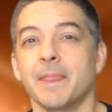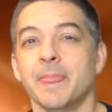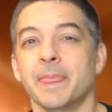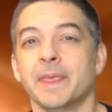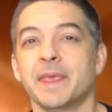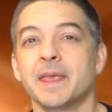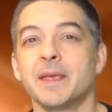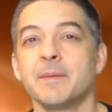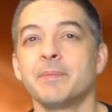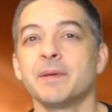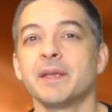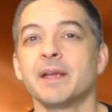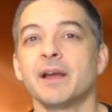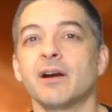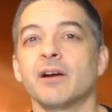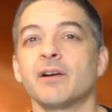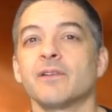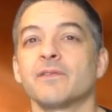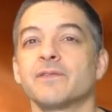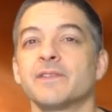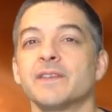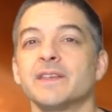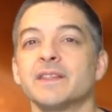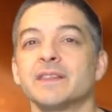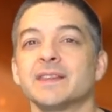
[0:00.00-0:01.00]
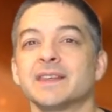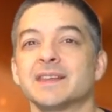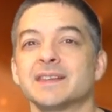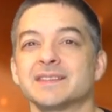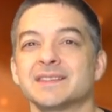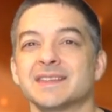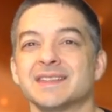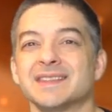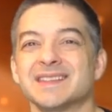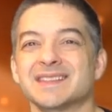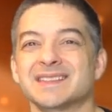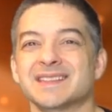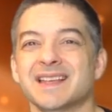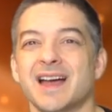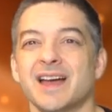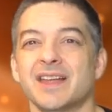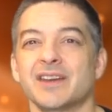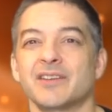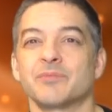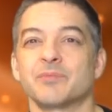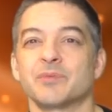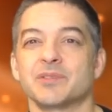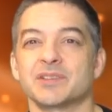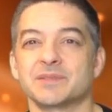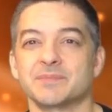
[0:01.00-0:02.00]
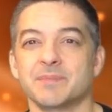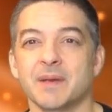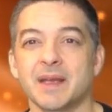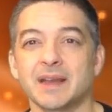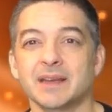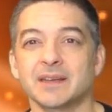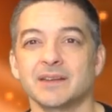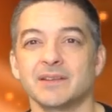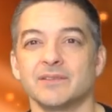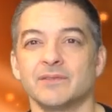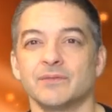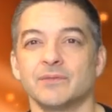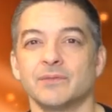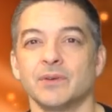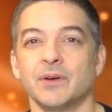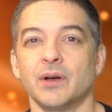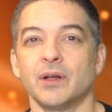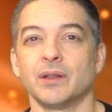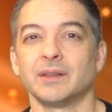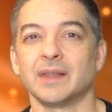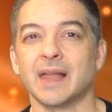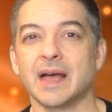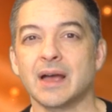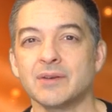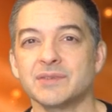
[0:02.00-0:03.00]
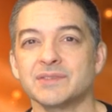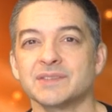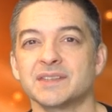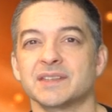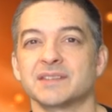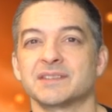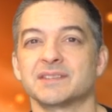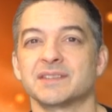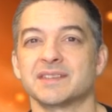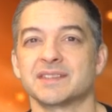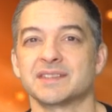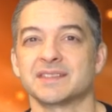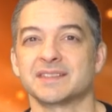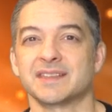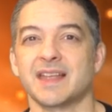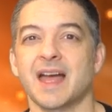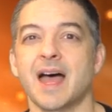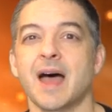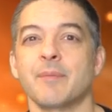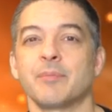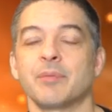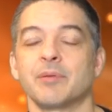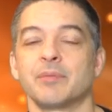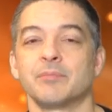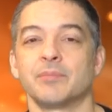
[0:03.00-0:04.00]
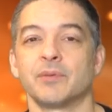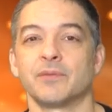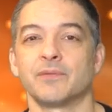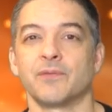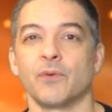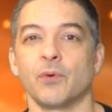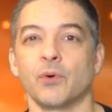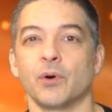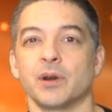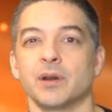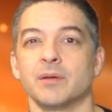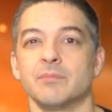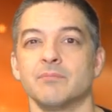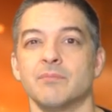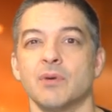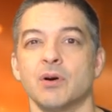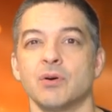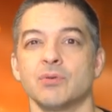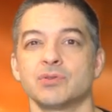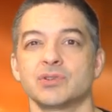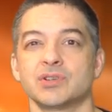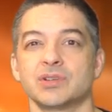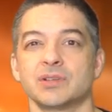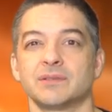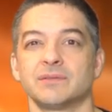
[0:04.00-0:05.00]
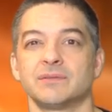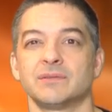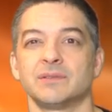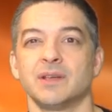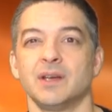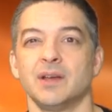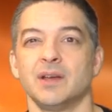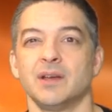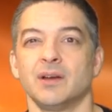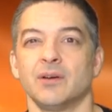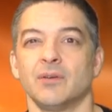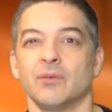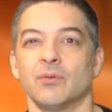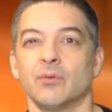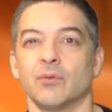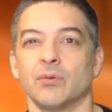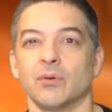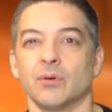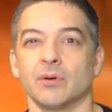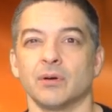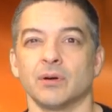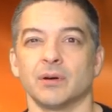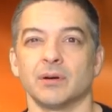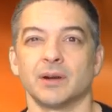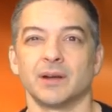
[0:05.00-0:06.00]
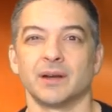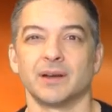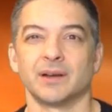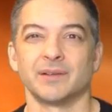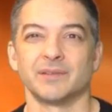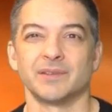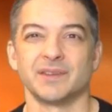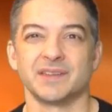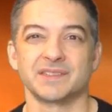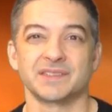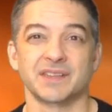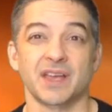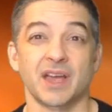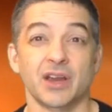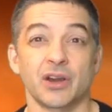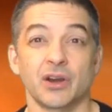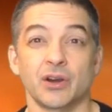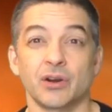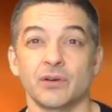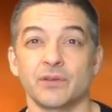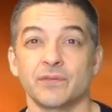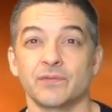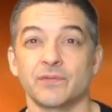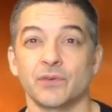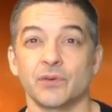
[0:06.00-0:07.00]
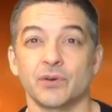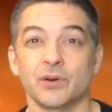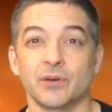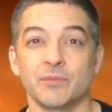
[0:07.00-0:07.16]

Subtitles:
keeping our feelings in this kind of perspective allows us to stop before an emotion or desire for an